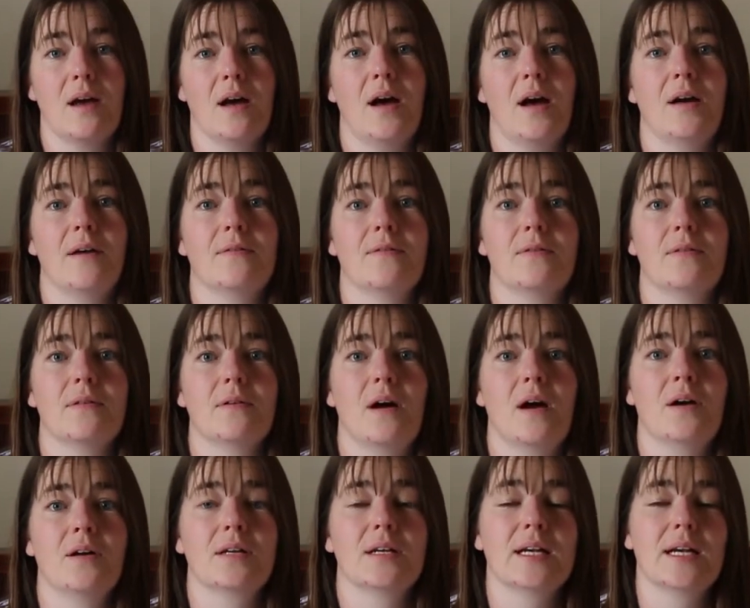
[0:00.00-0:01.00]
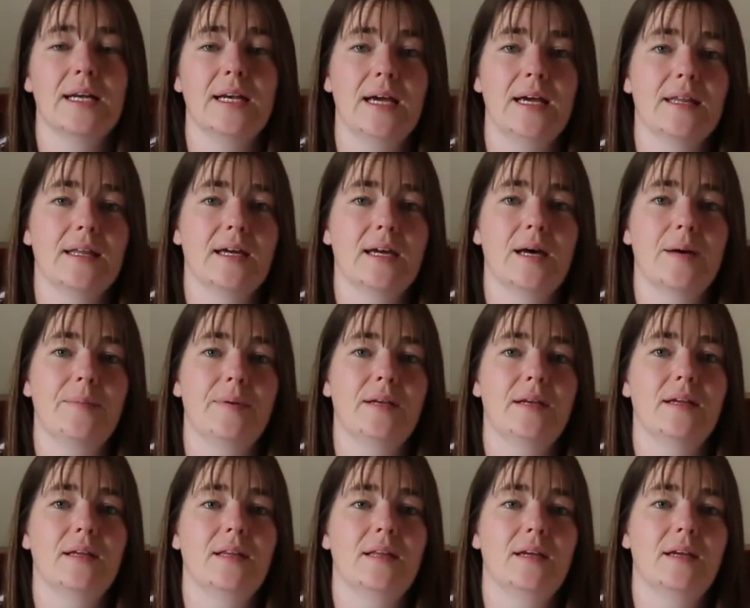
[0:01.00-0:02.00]
I'd clean out the cupboard,
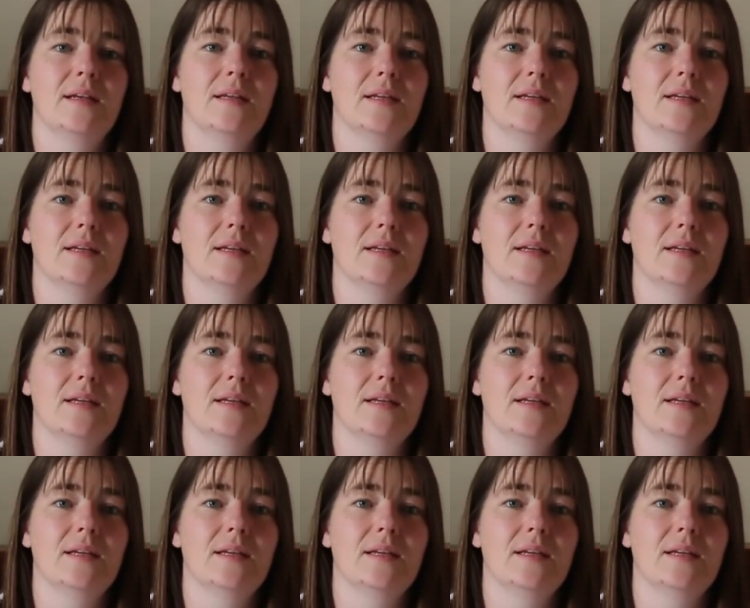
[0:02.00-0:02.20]
and then